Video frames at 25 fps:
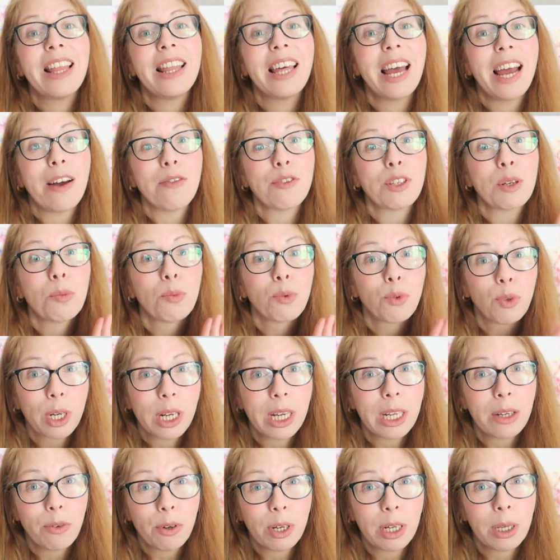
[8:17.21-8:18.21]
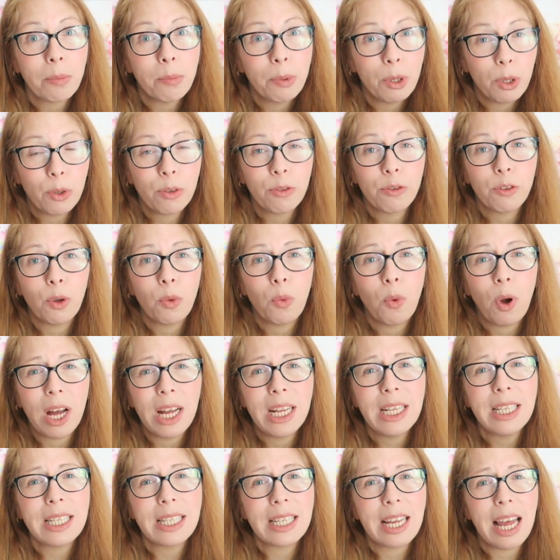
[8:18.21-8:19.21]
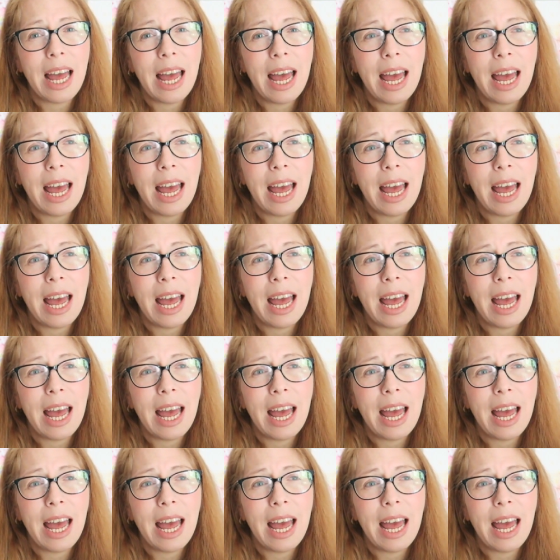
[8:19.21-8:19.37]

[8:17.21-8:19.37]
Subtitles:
they have some really, really beautiful ones,